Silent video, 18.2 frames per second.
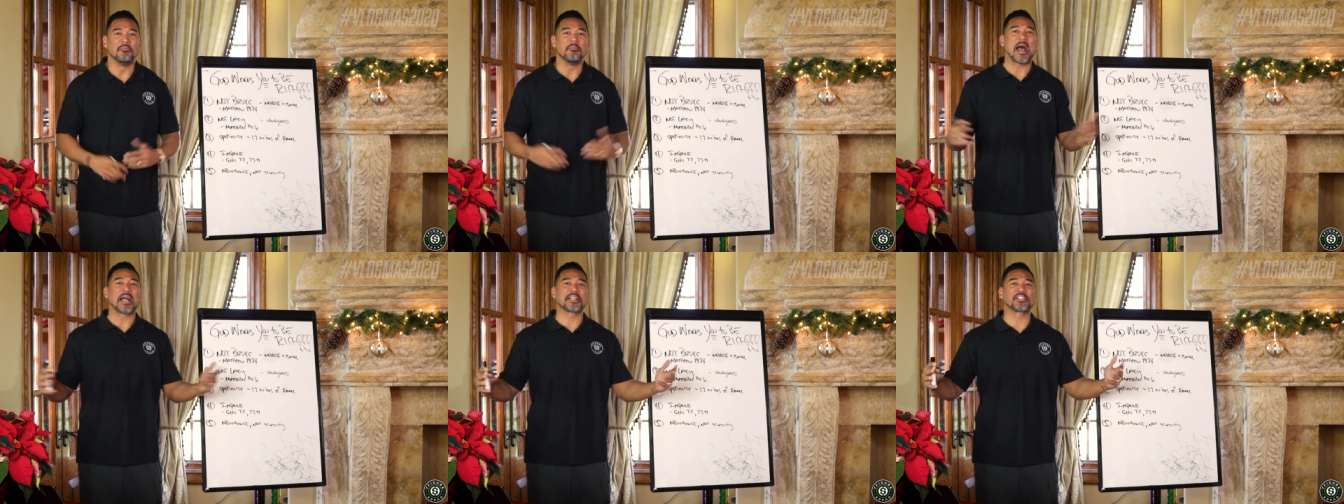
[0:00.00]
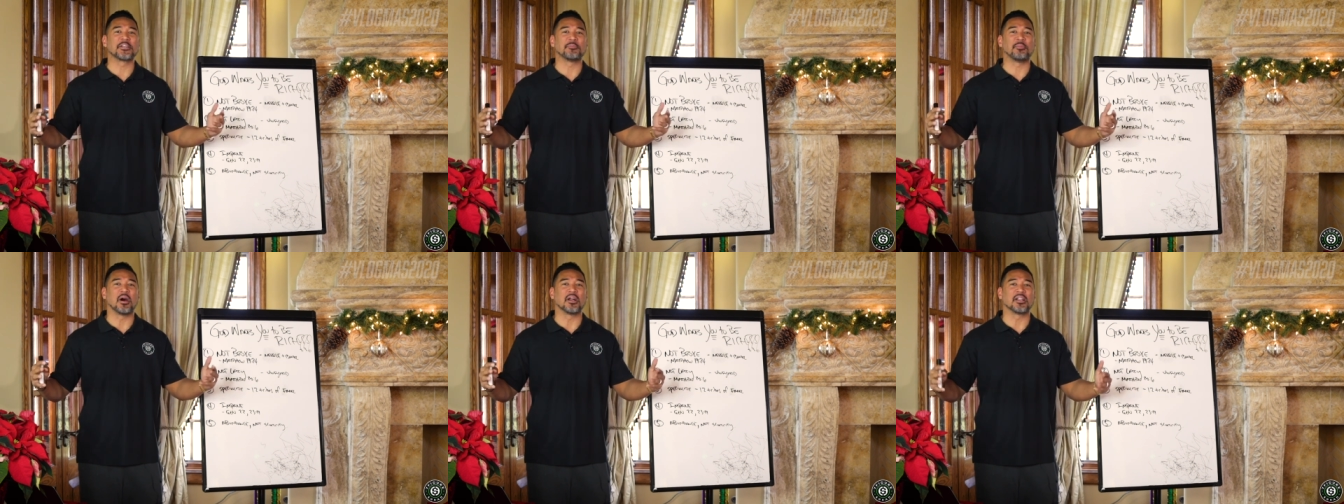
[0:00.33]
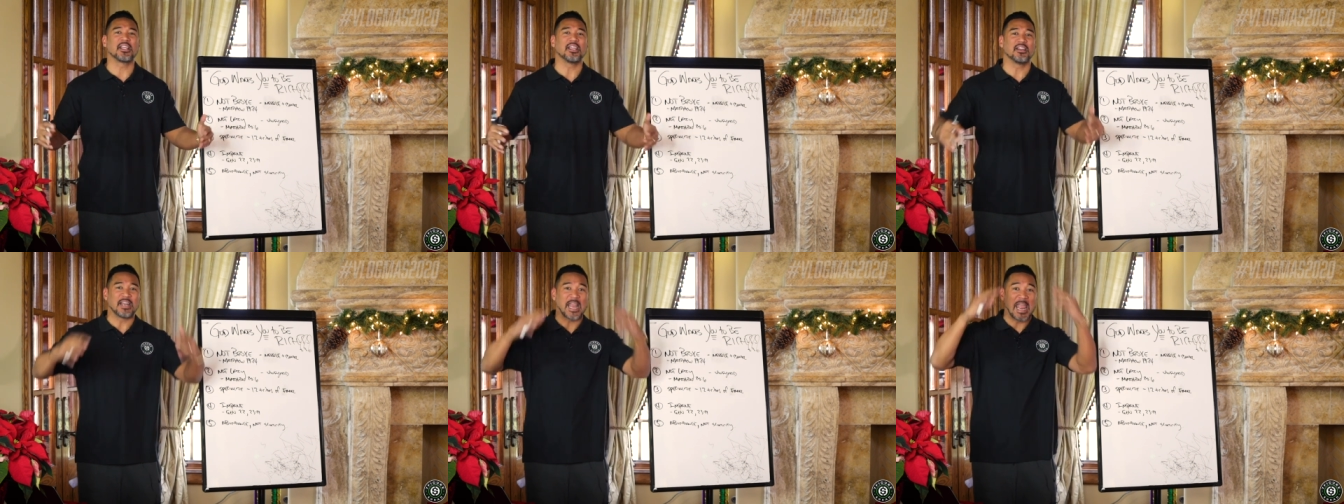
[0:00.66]
Matt Sapaula
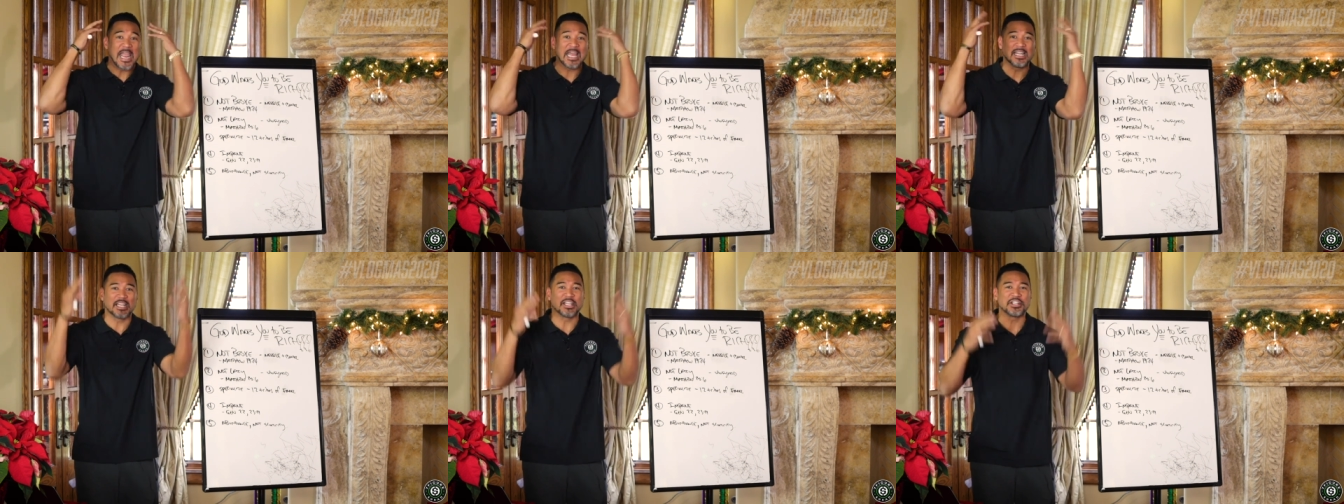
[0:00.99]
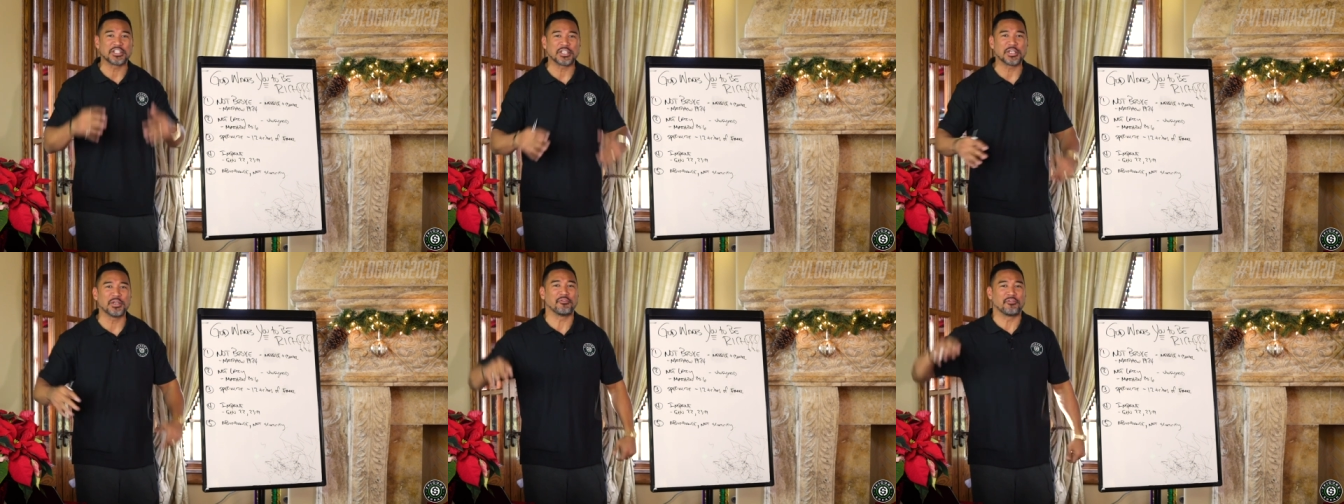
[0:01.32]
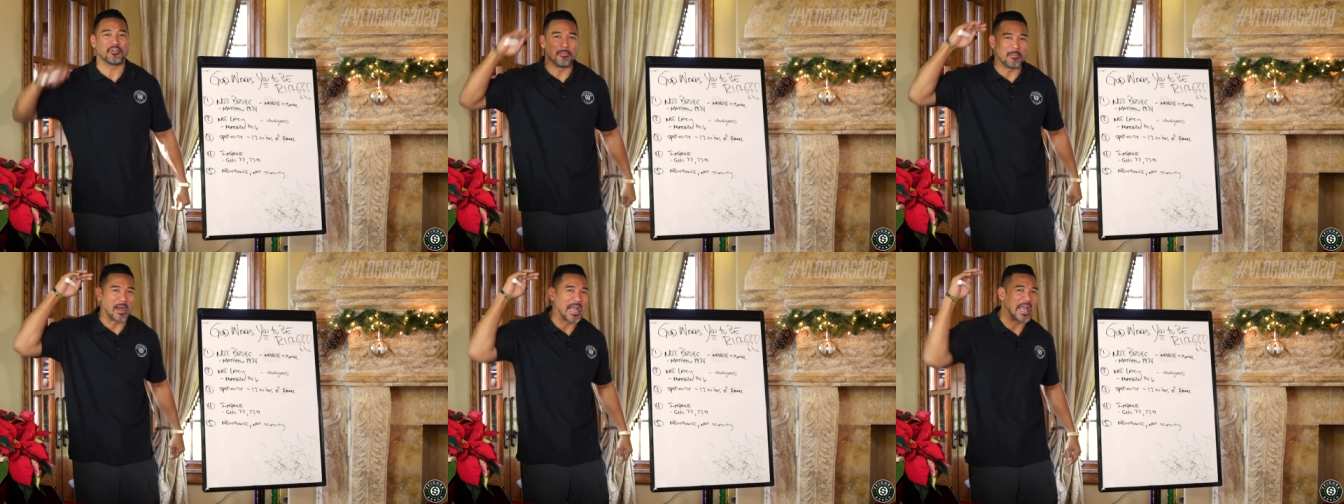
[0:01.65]
here, hailing to you
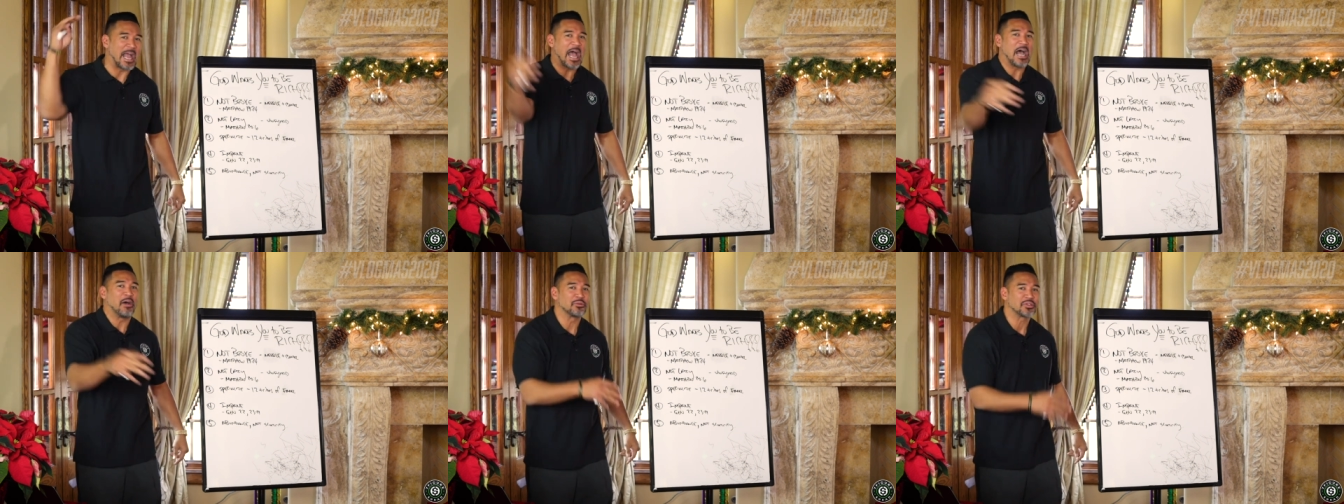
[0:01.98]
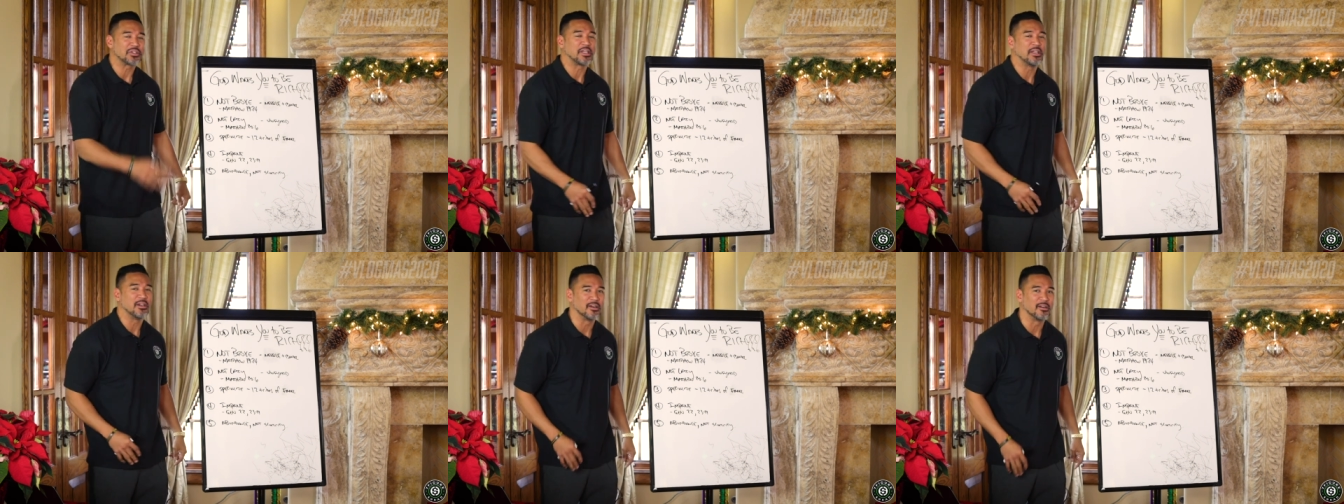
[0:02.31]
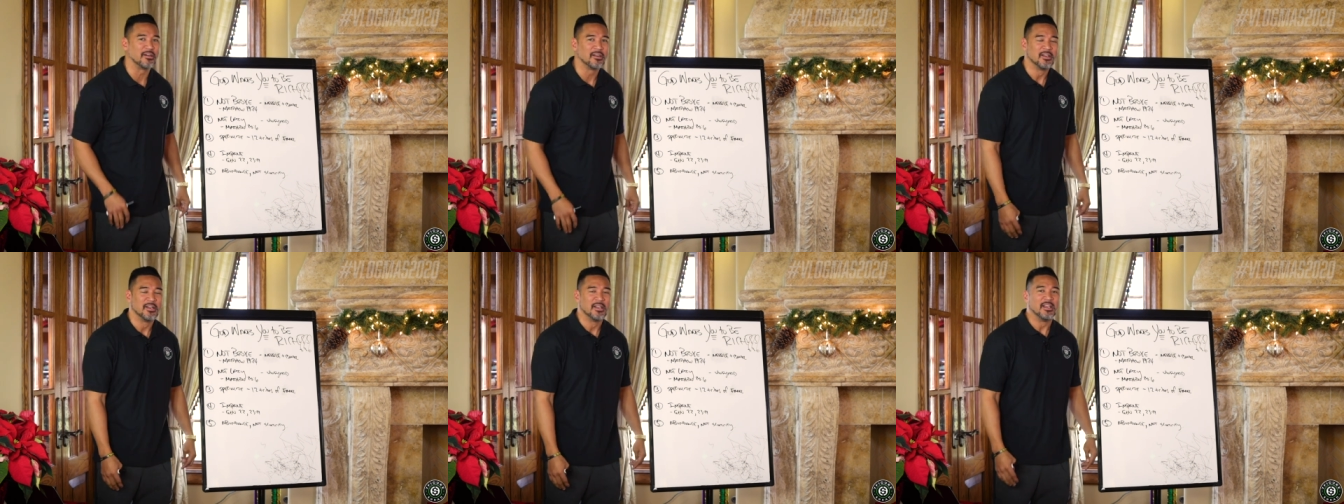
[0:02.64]
from my house
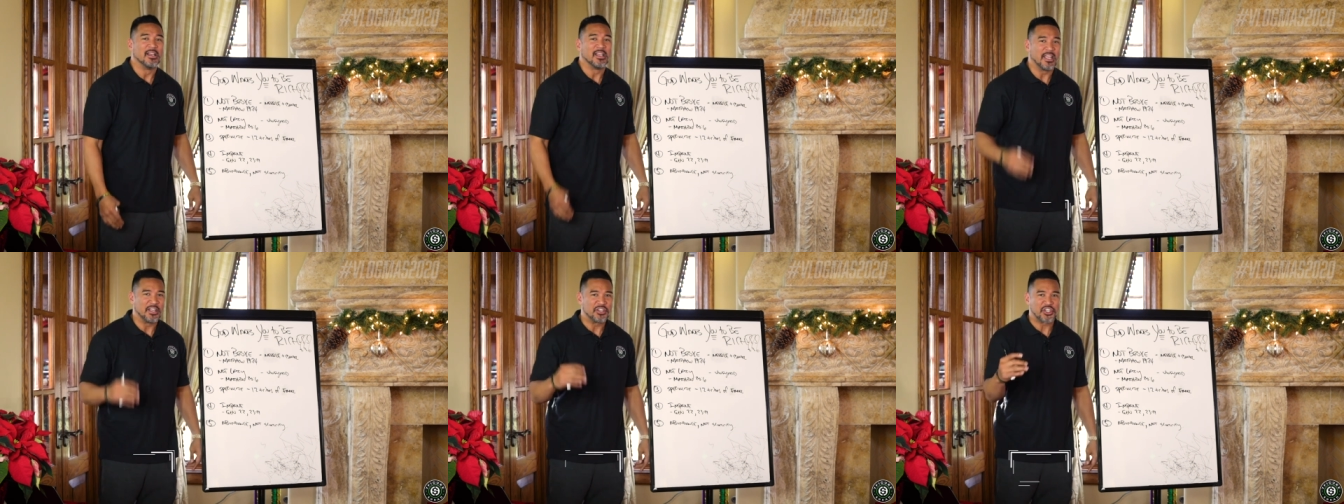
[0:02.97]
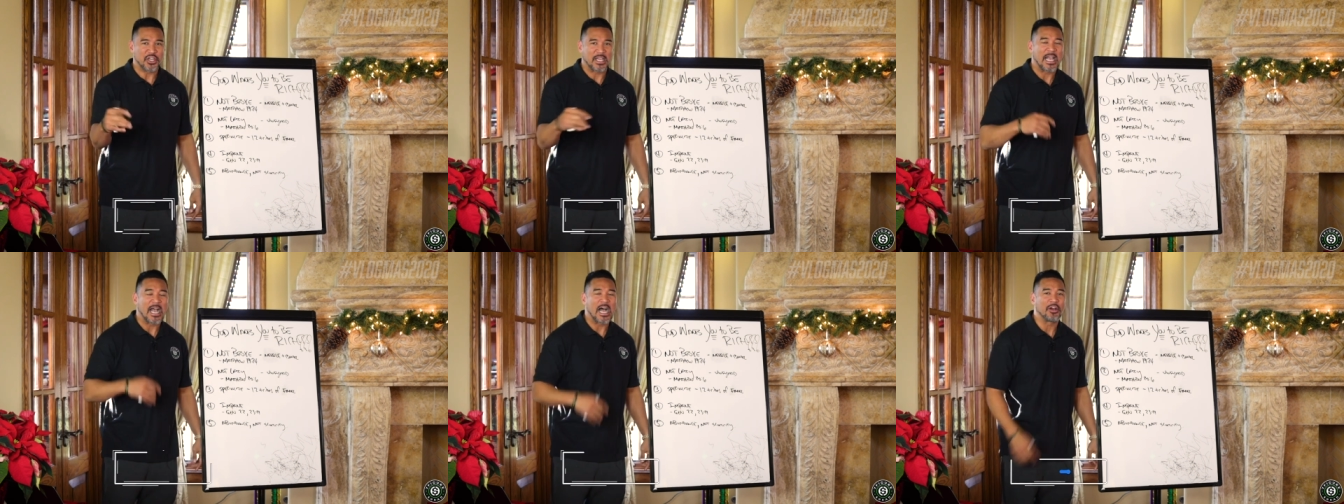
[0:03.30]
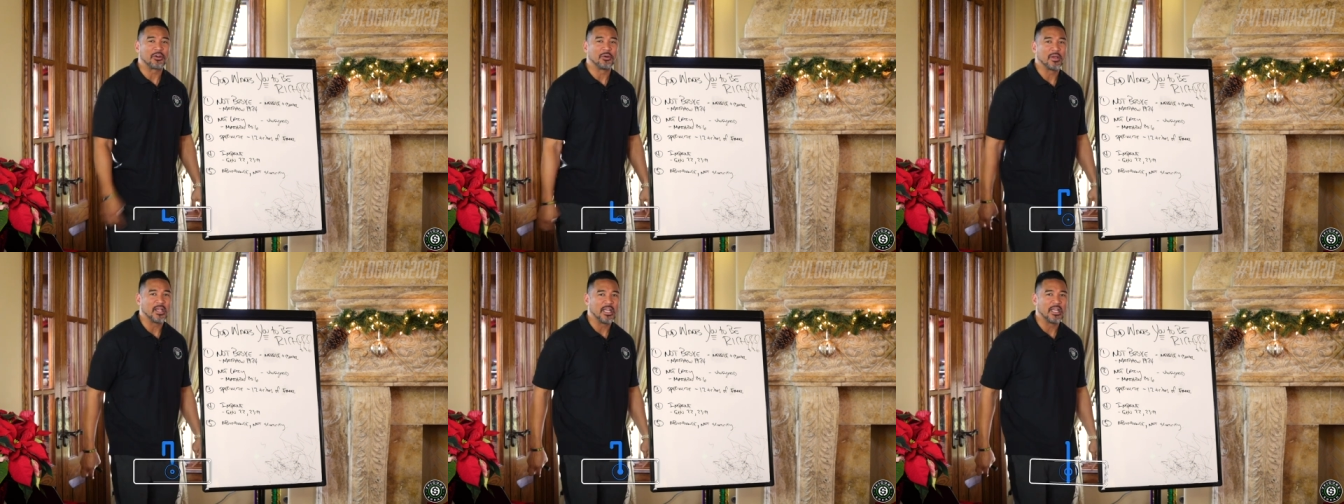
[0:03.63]
here in
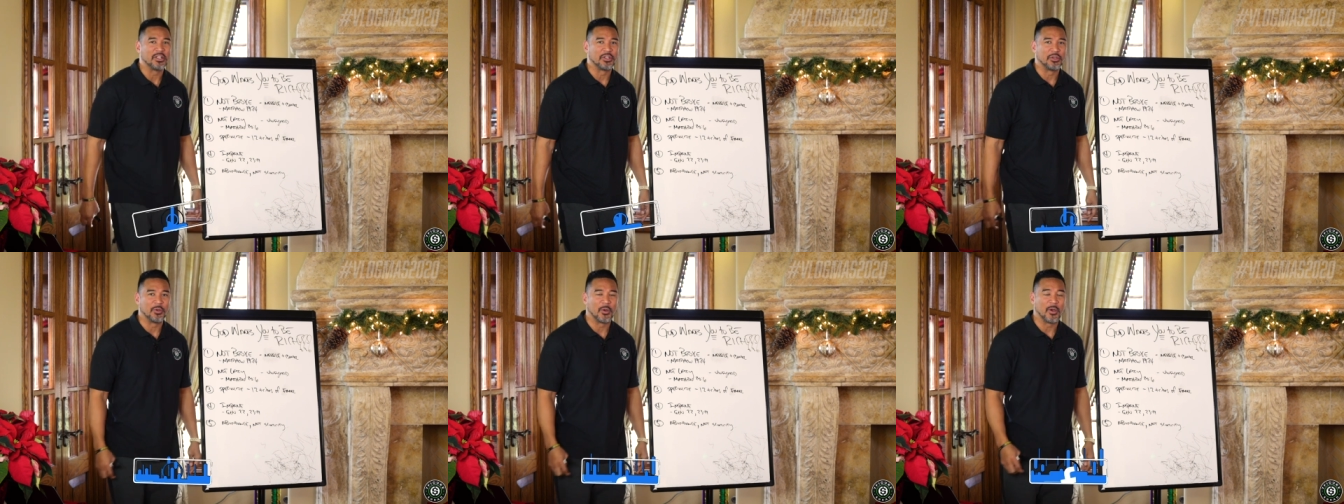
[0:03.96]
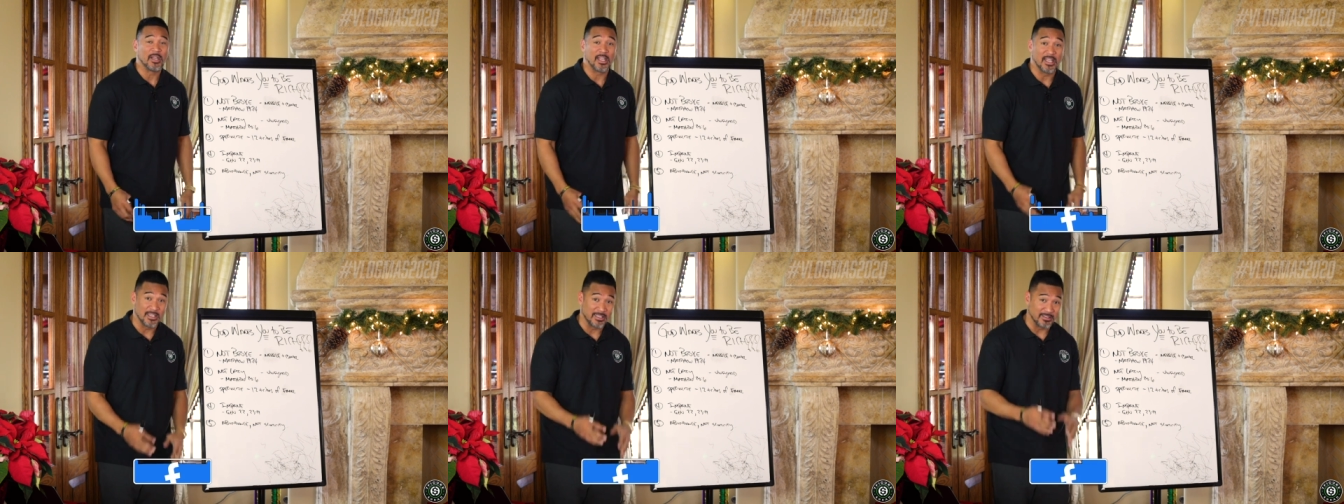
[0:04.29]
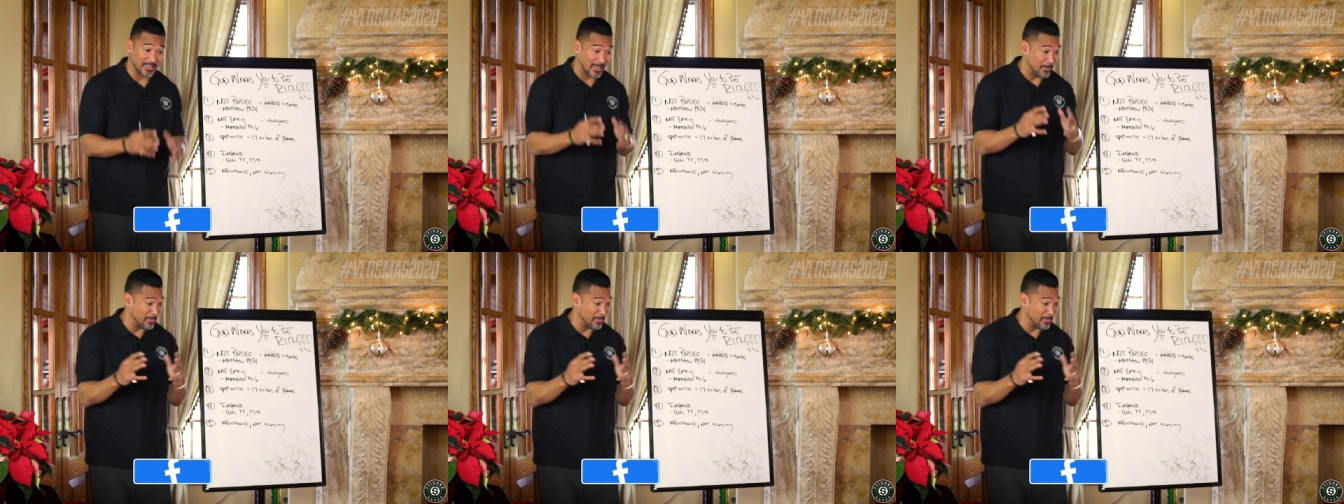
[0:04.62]
Chicago, Illinois. And